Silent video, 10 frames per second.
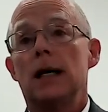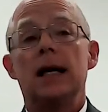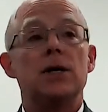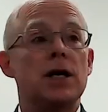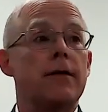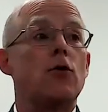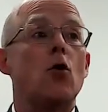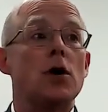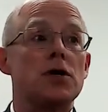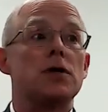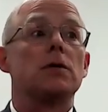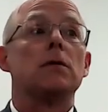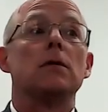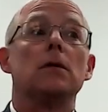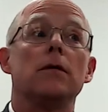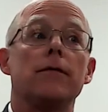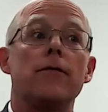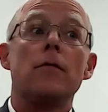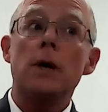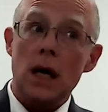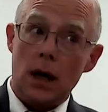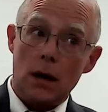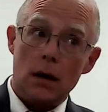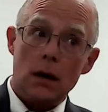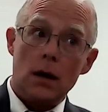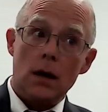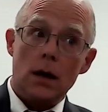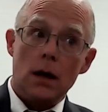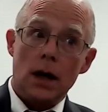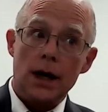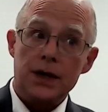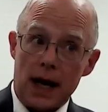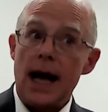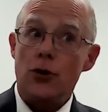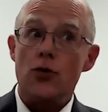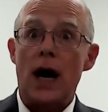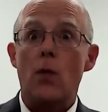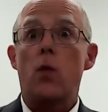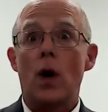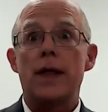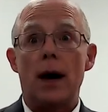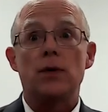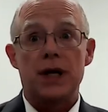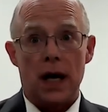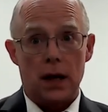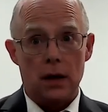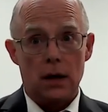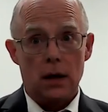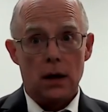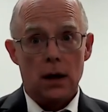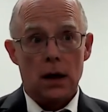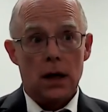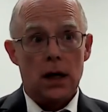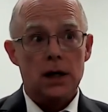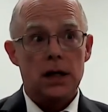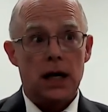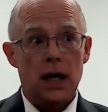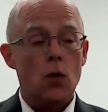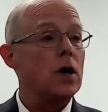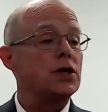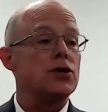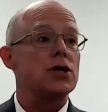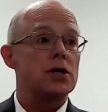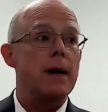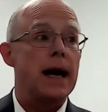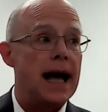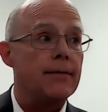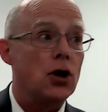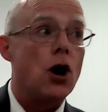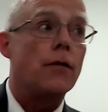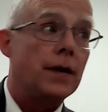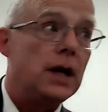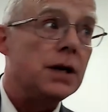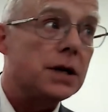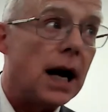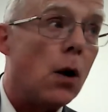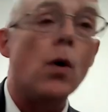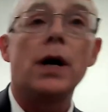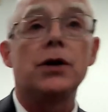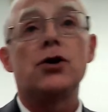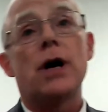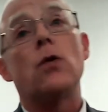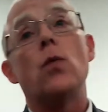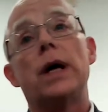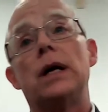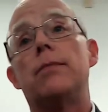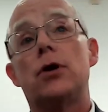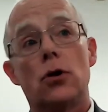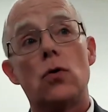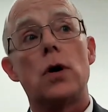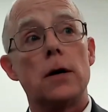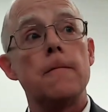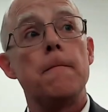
And he said, of course, for me, he said, I knew that where that was headed. He said, it wasn't just about having coffee. He said, I wanted to try to win him to the Lord.